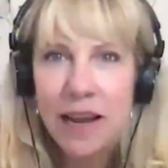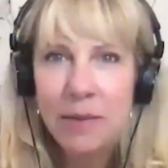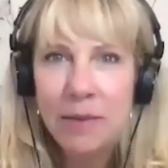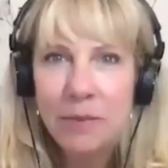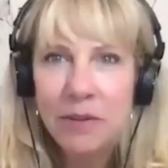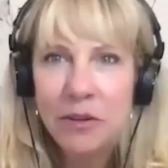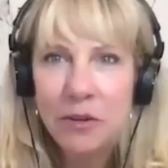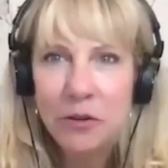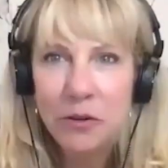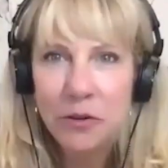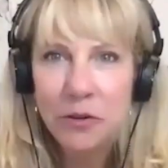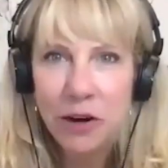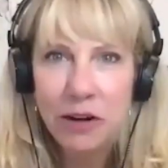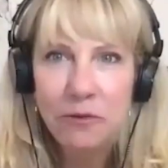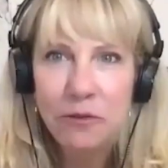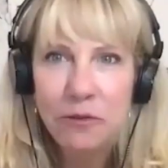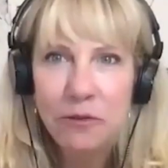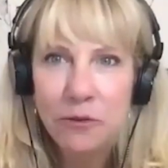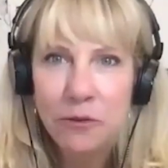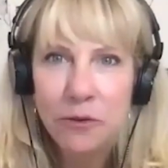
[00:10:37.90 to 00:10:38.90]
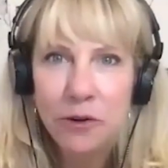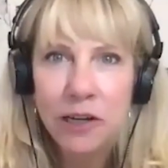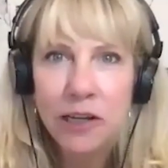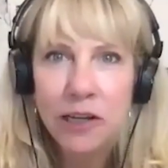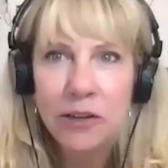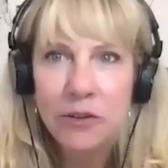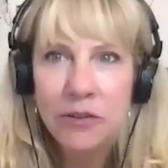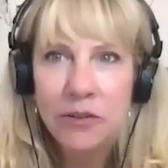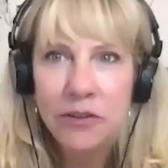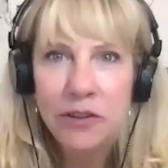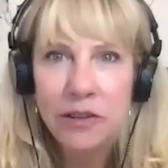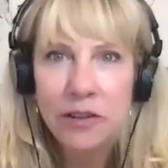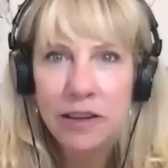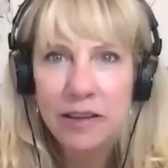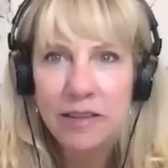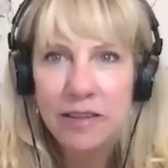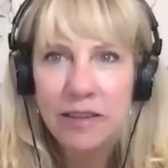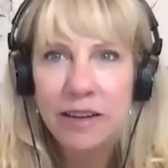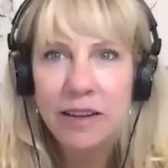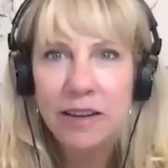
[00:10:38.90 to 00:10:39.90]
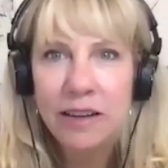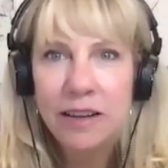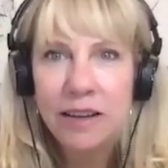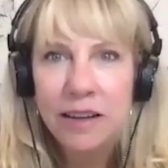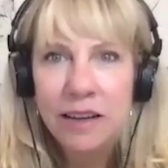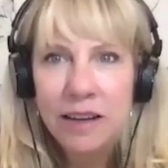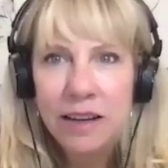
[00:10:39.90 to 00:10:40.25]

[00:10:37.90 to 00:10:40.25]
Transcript: I'm so grateful for you to listen.